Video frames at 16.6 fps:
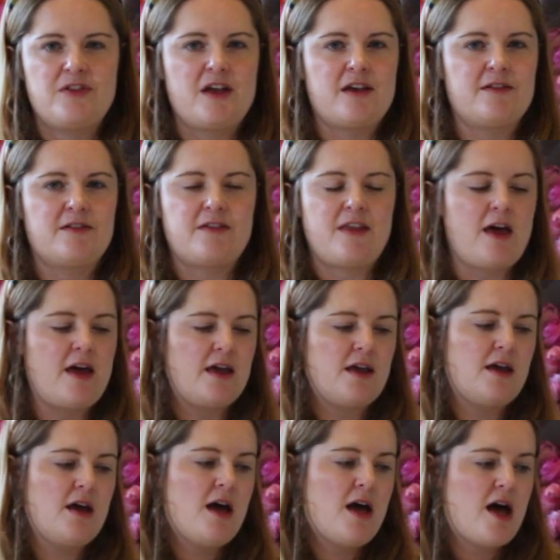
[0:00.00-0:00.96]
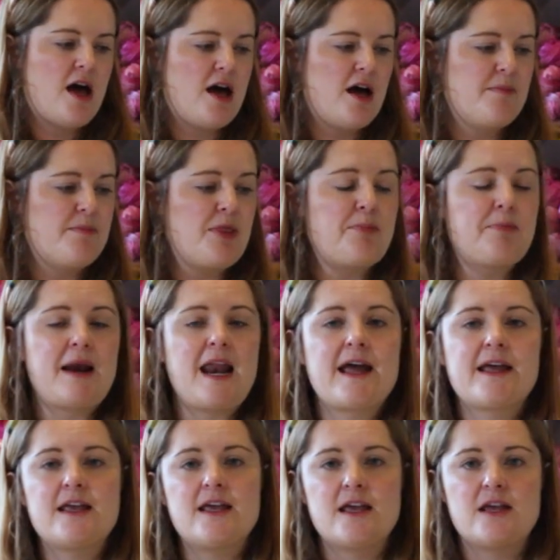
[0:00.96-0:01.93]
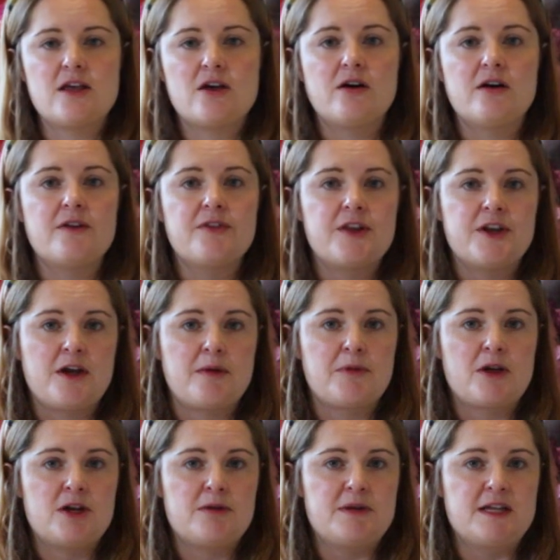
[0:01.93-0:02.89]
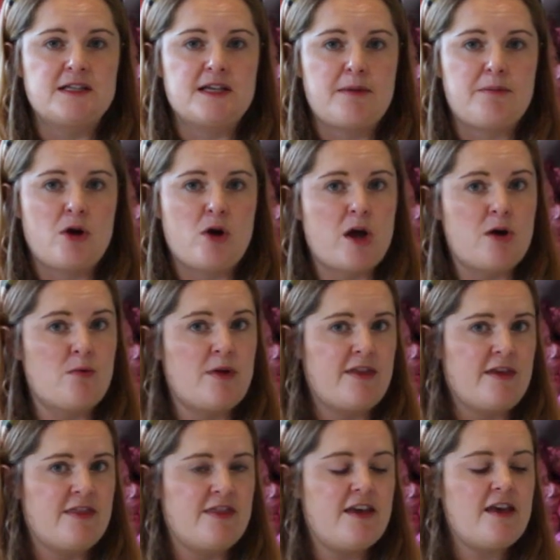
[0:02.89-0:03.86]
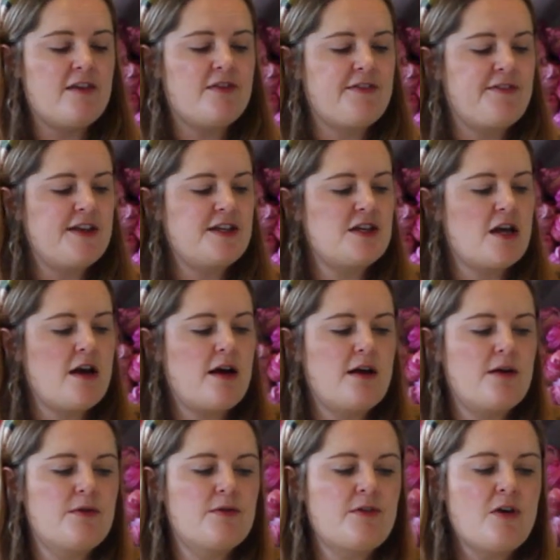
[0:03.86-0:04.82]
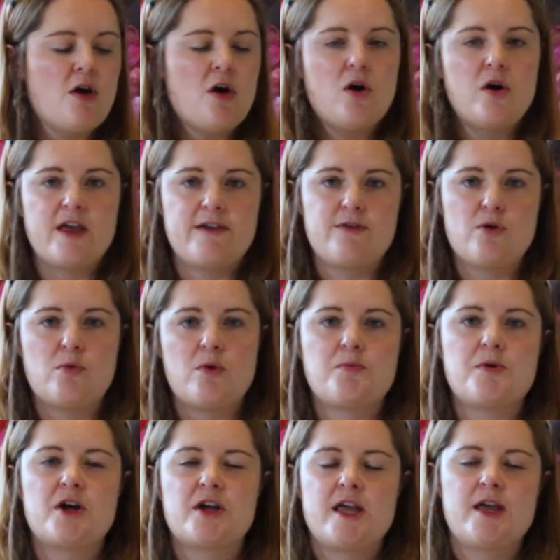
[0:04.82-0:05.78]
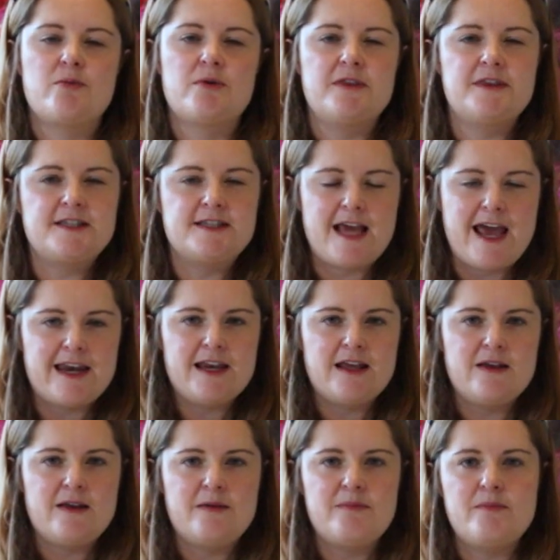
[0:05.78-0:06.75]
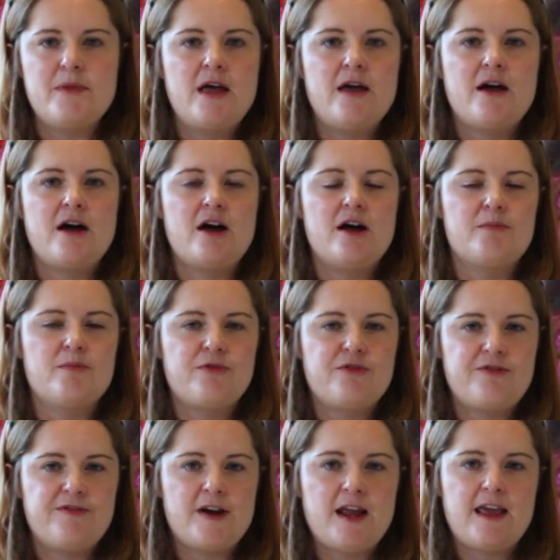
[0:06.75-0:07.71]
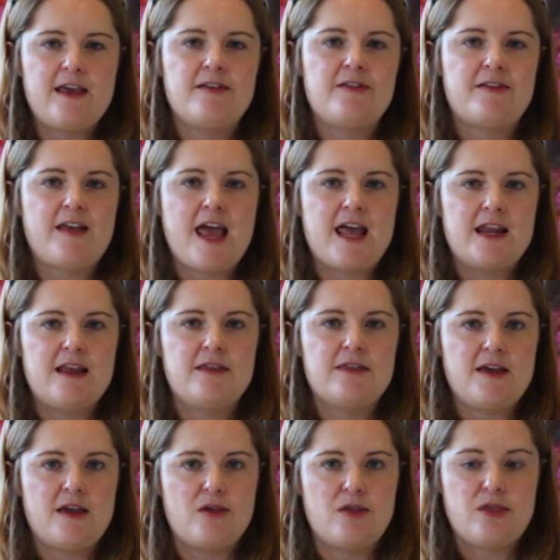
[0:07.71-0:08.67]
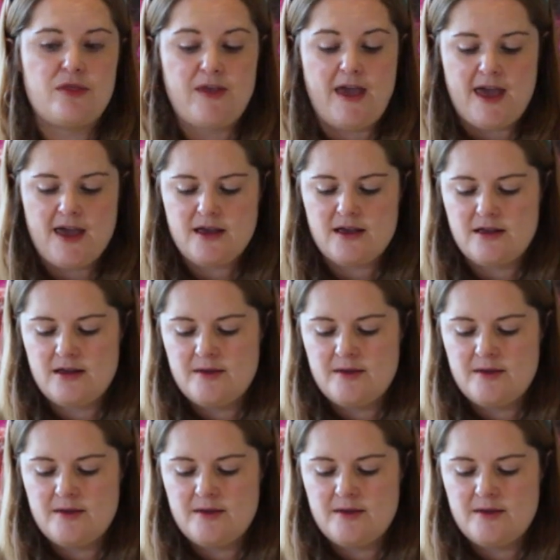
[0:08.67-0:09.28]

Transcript: things like the blanket yarn that I'm going to be demoing within these videos. If you were working with denim, fleece, anything thick